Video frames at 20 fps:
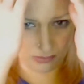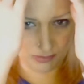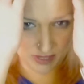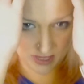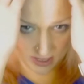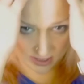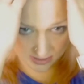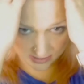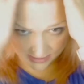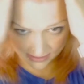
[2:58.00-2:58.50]

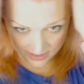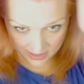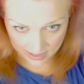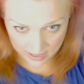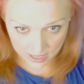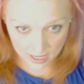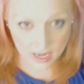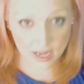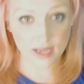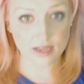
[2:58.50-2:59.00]
part
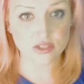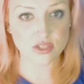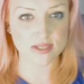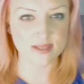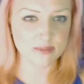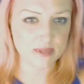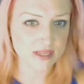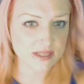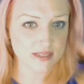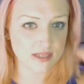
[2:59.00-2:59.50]
today, just
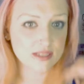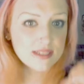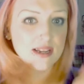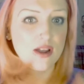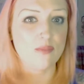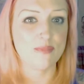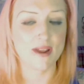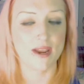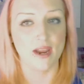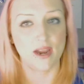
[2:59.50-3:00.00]
because that's how
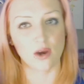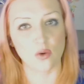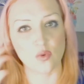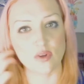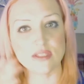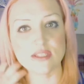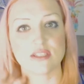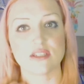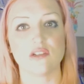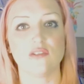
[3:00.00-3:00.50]
my hair
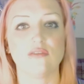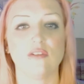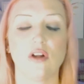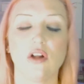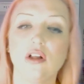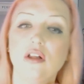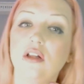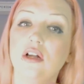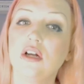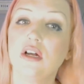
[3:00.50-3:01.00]
wants to
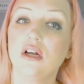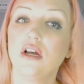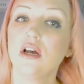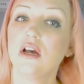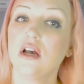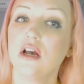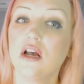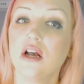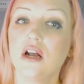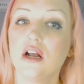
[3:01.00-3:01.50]
fall,
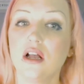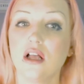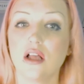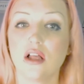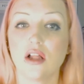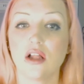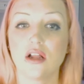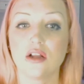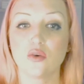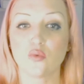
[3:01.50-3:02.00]

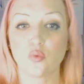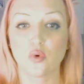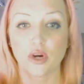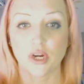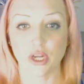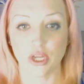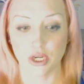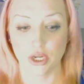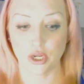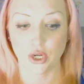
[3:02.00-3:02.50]
we're
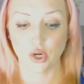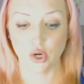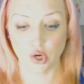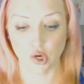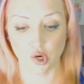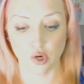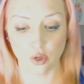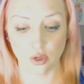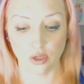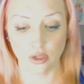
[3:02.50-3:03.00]
going to
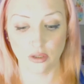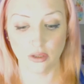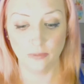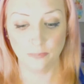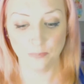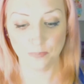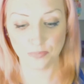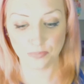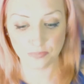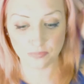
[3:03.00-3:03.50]
curl
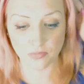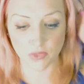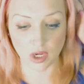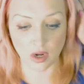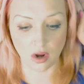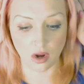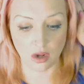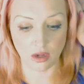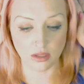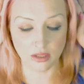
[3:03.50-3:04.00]

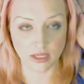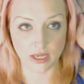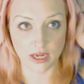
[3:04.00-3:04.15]
all